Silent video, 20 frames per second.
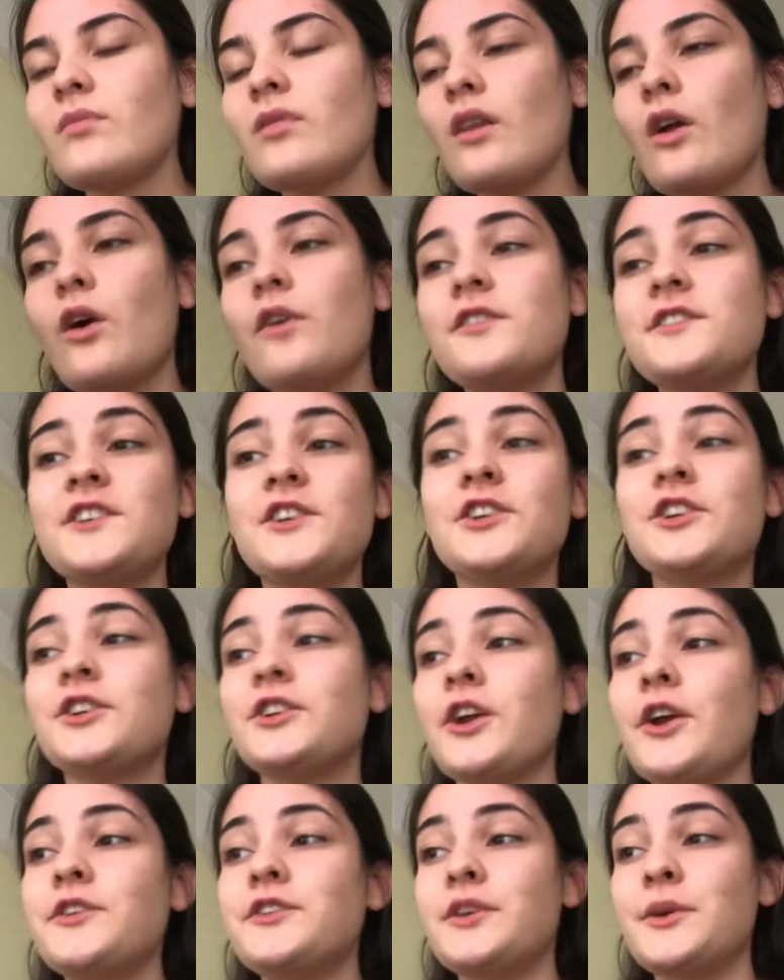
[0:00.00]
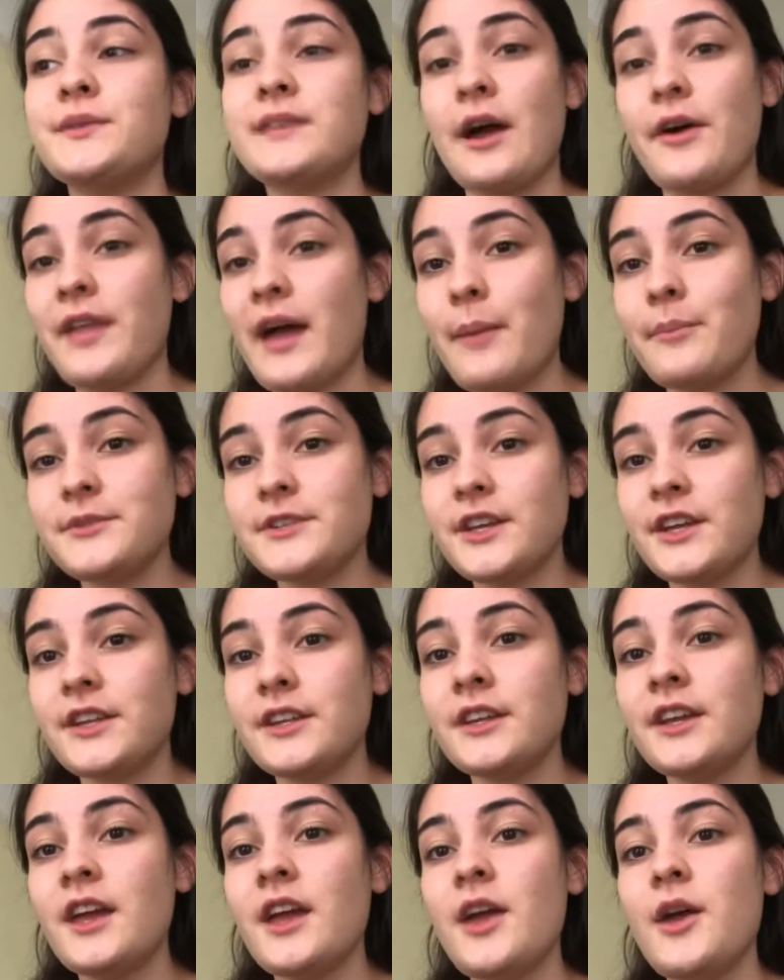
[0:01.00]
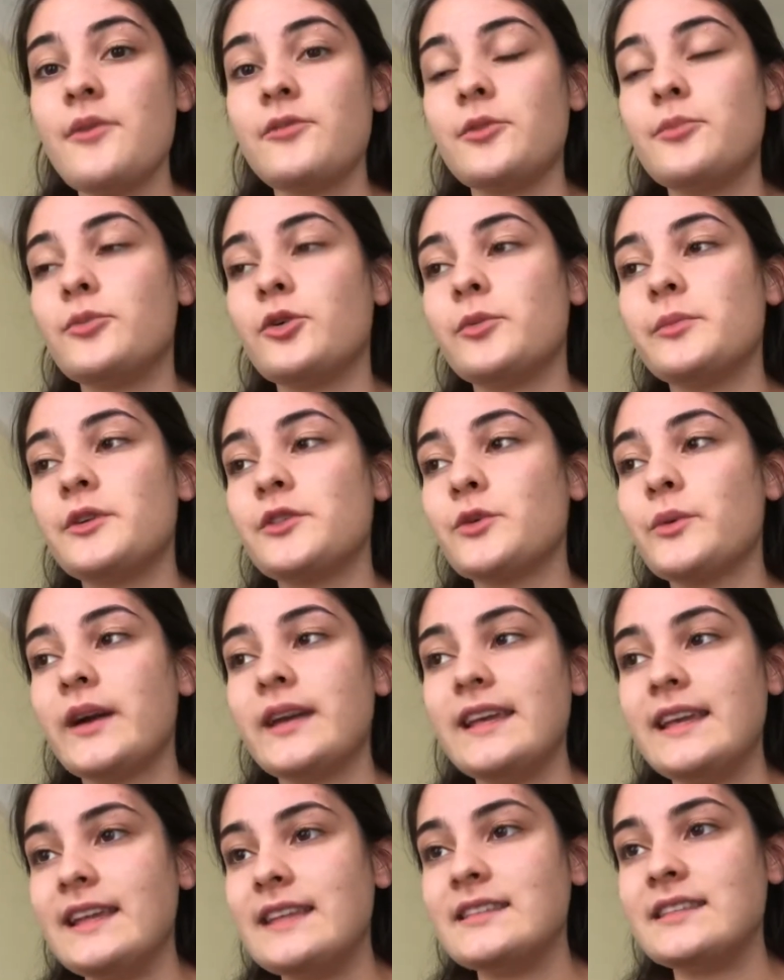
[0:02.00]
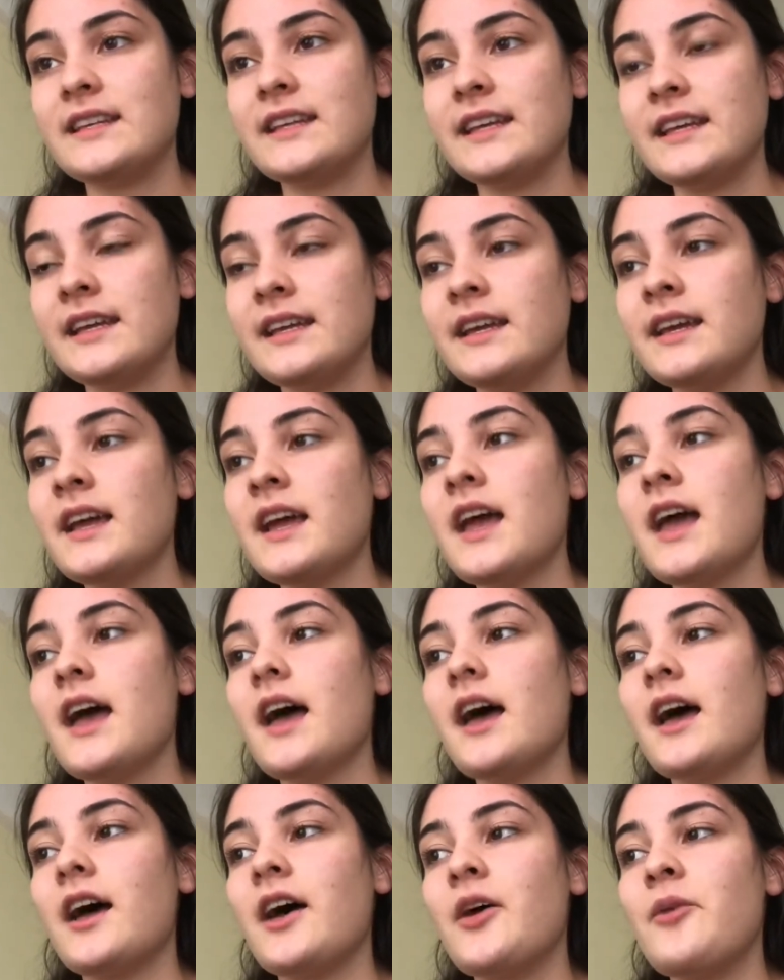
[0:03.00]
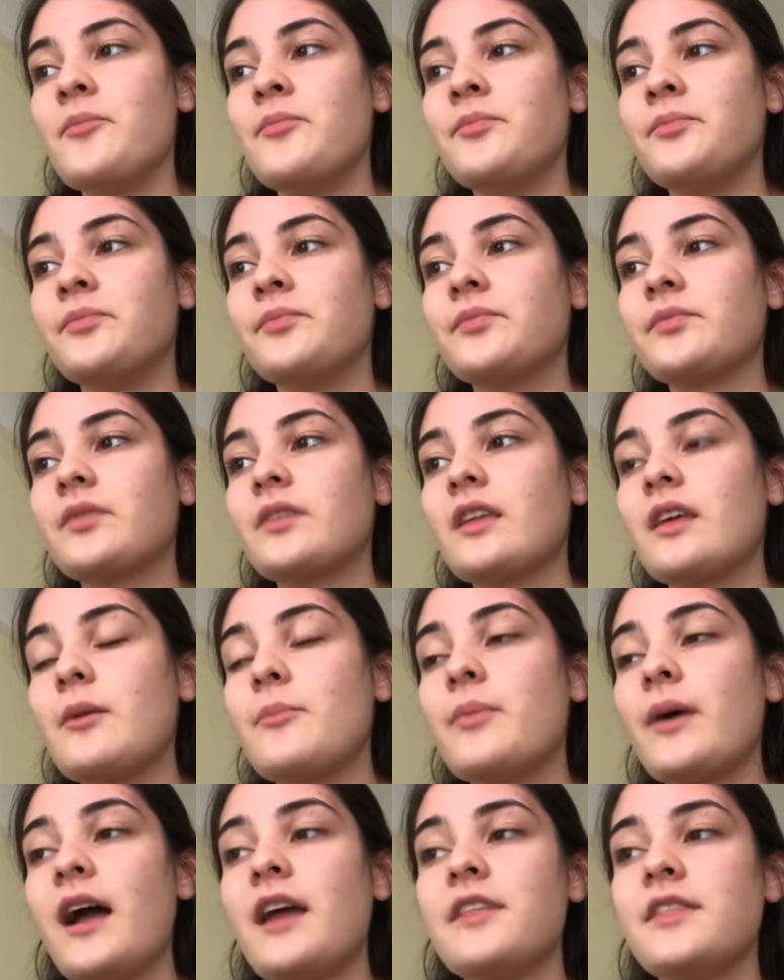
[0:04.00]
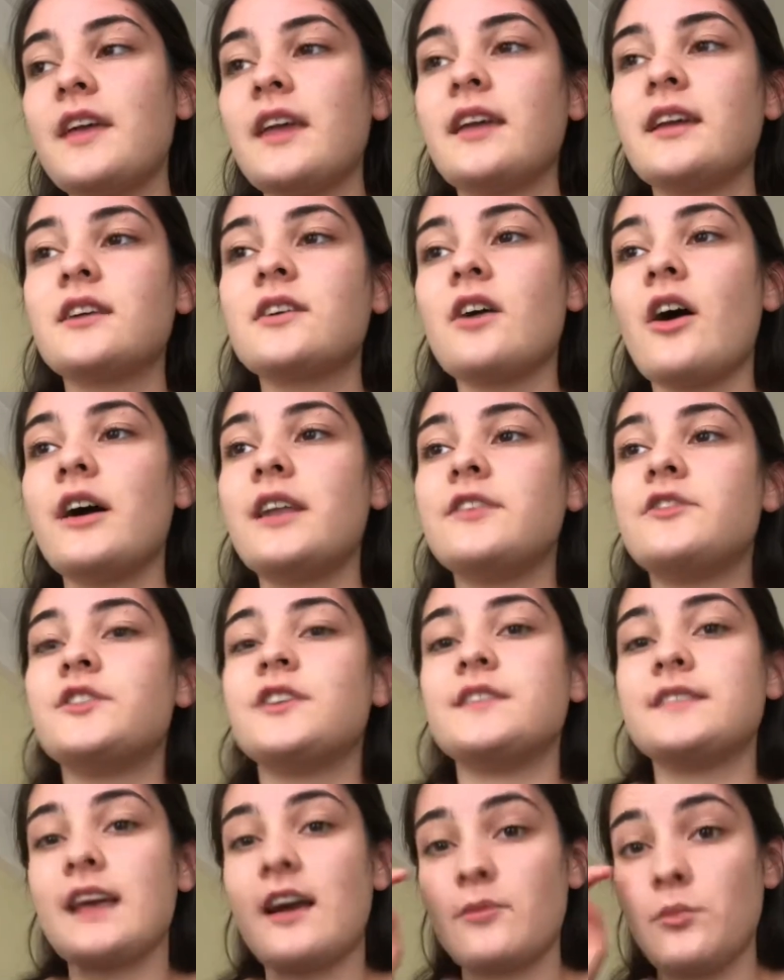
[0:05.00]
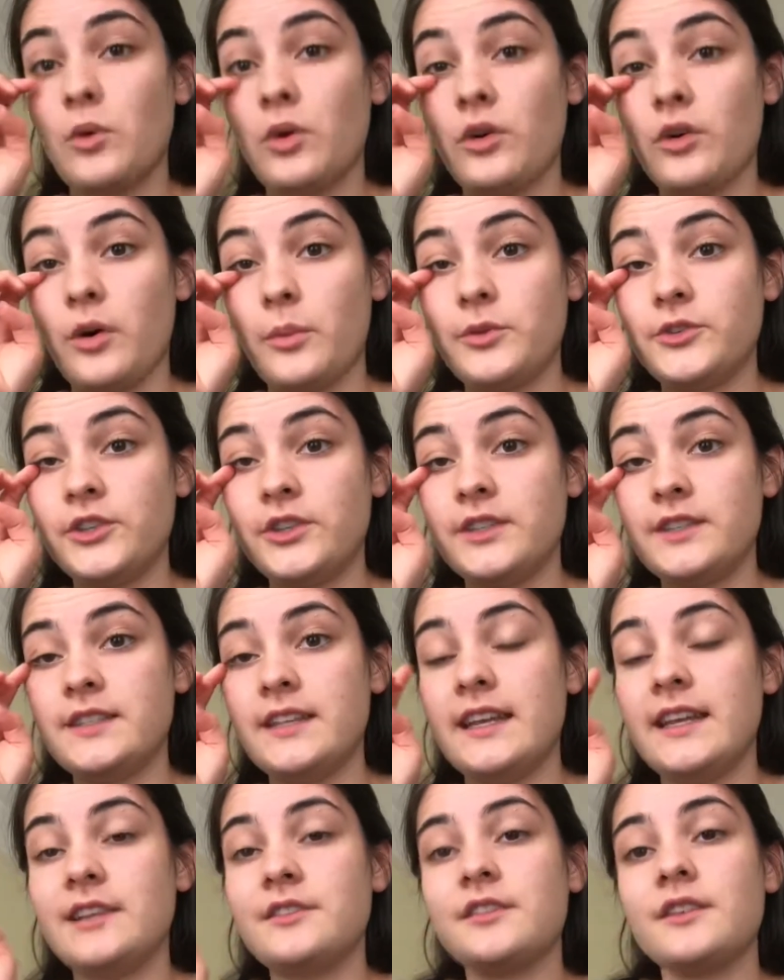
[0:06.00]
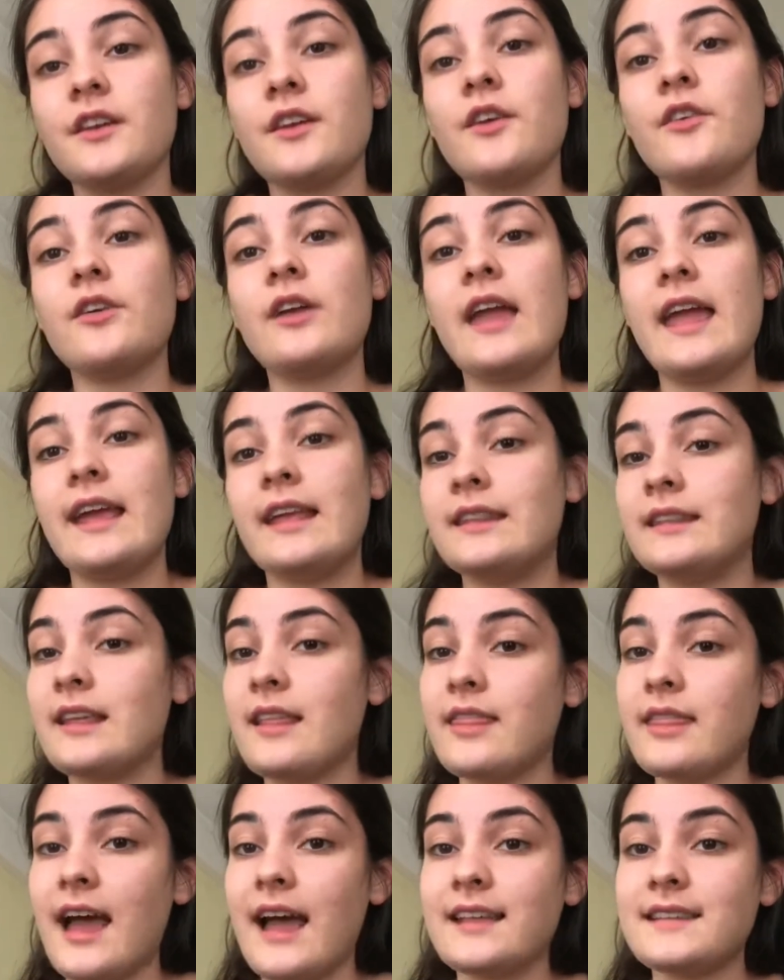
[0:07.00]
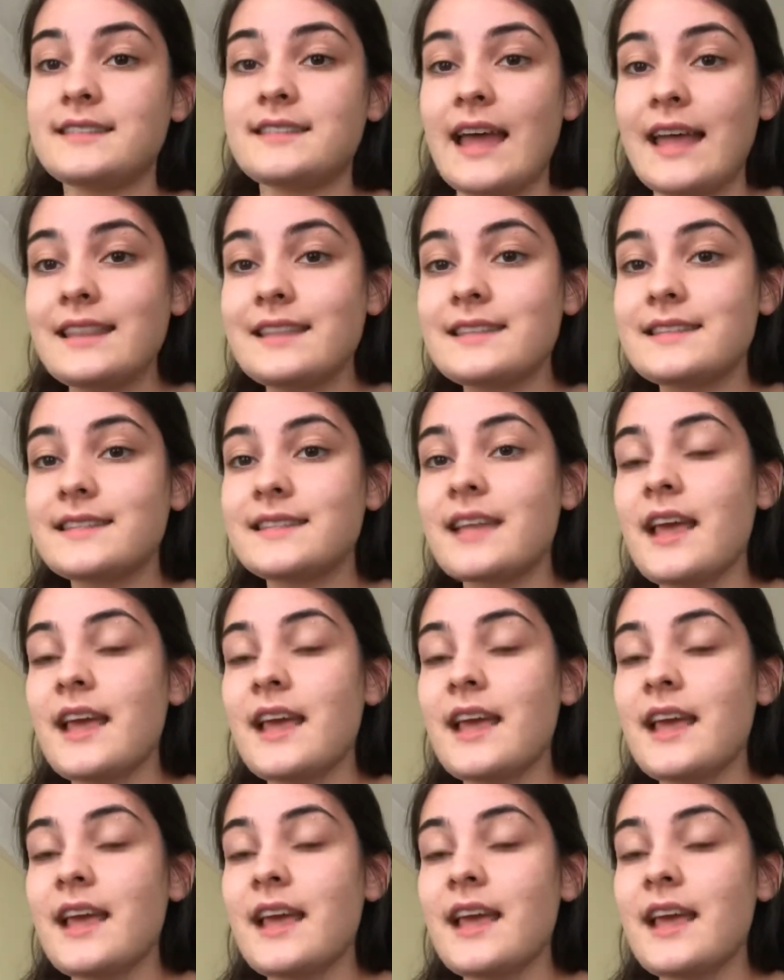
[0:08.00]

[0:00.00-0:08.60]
Obviously you could go to Southampton from Bournemouth quite easily, but I think Cardiff does have more opportunities in that sense.